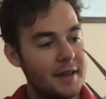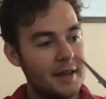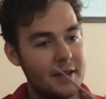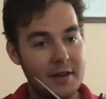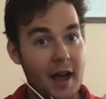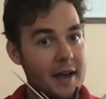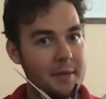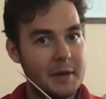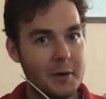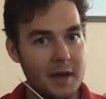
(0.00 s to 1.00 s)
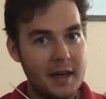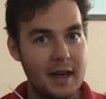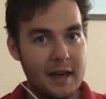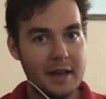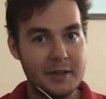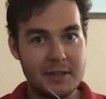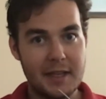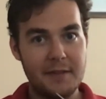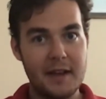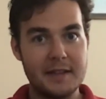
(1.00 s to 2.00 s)
you're not going to be coordinated, and your
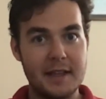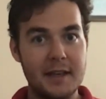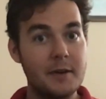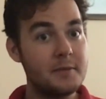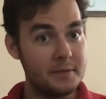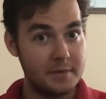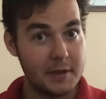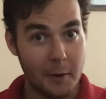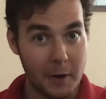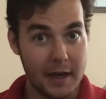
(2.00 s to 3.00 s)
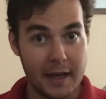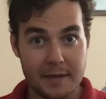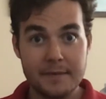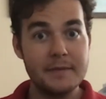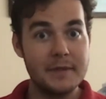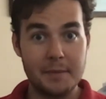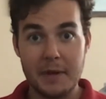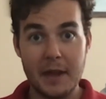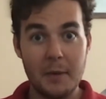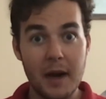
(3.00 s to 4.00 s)
CFI is going to go coordinate, step on
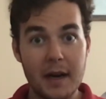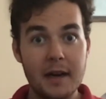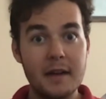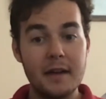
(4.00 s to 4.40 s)
that rudder.